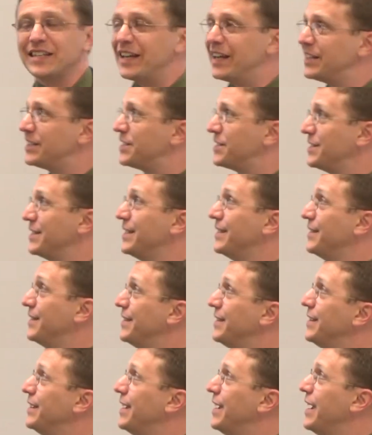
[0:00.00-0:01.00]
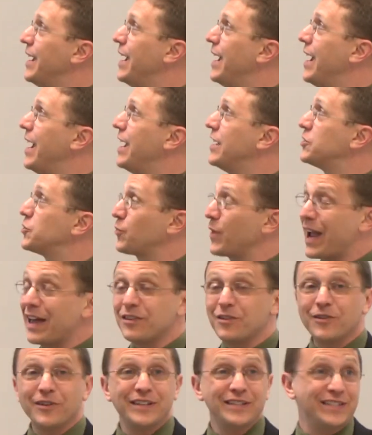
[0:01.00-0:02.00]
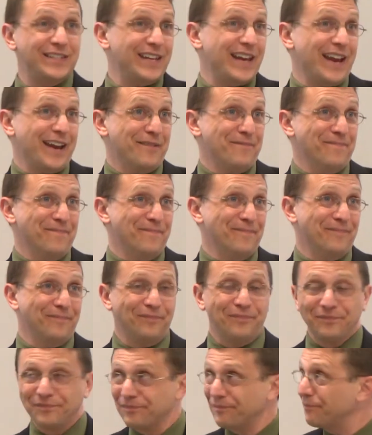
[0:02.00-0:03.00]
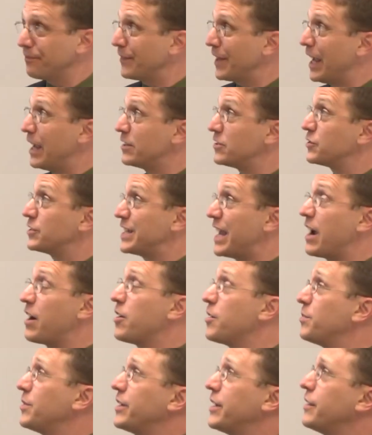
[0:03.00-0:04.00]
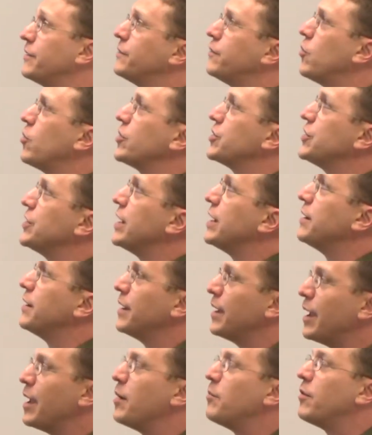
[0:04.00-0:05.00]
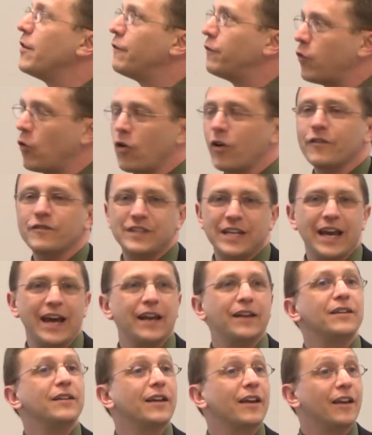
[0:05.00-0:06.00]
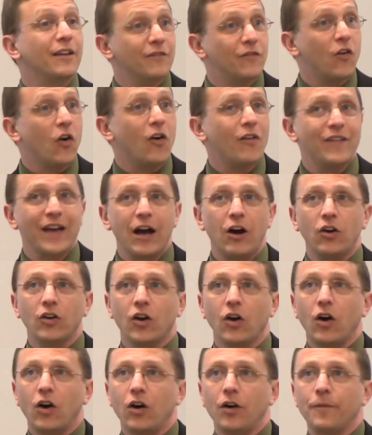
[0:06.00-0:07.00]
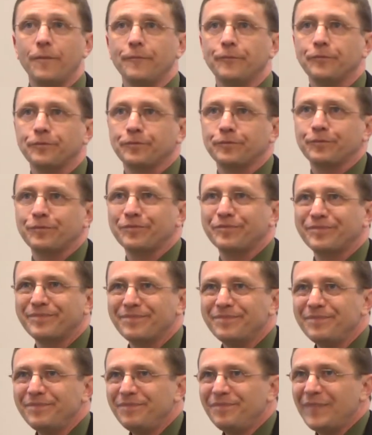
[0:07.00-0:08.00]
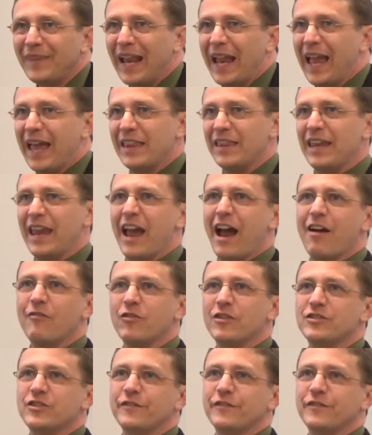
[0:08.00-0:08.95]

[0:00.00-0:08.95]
it's, it's rather insane. It's terribly unfortunate, but four of 10 involve alcohol. And the average